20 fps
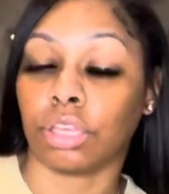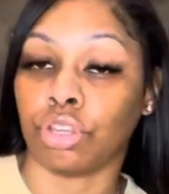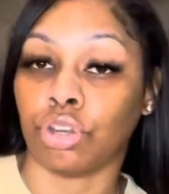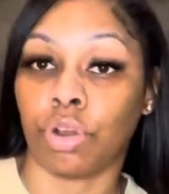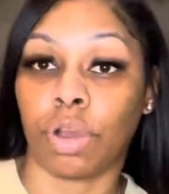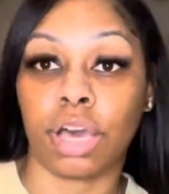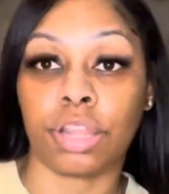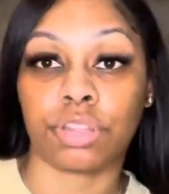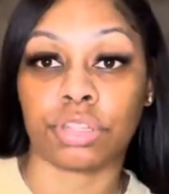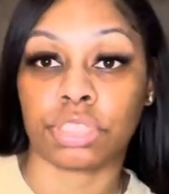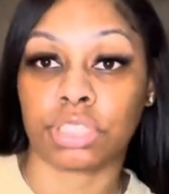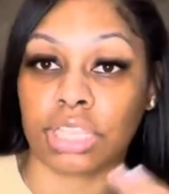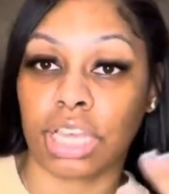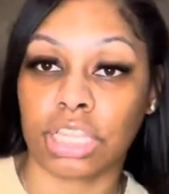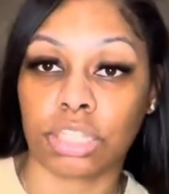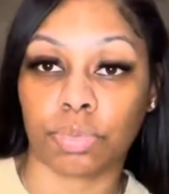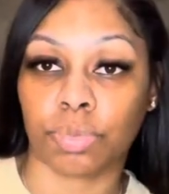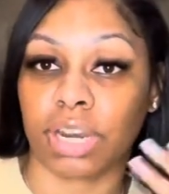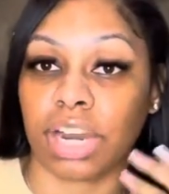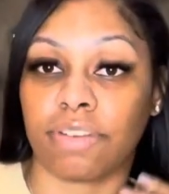you know, other
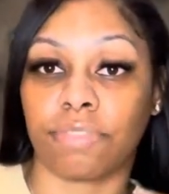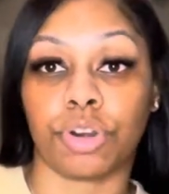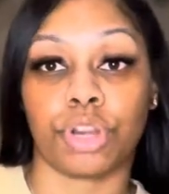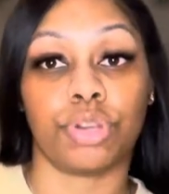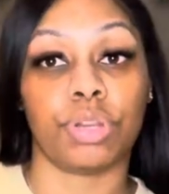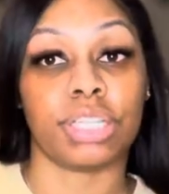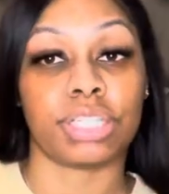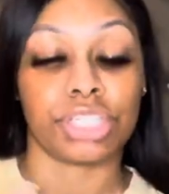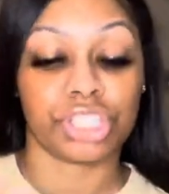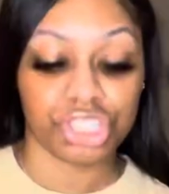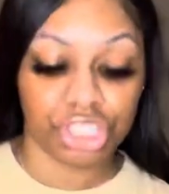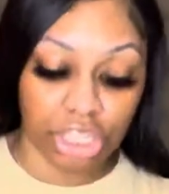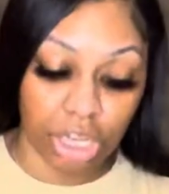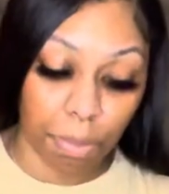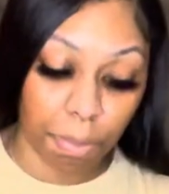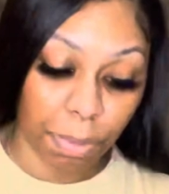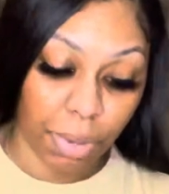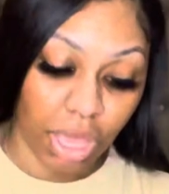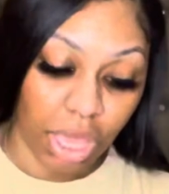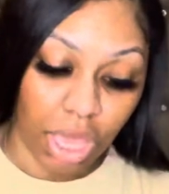states, whatever, you need to ship.